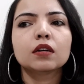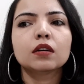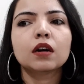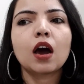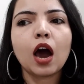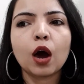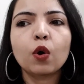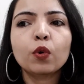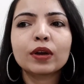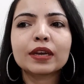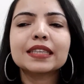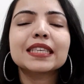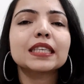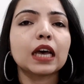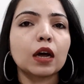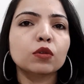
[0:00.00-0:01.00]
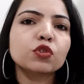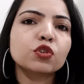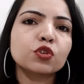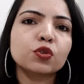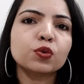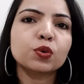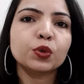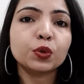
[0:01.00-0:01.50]
how it sounds
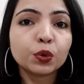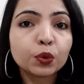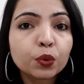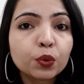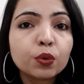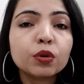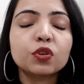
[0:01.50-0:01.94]
to you,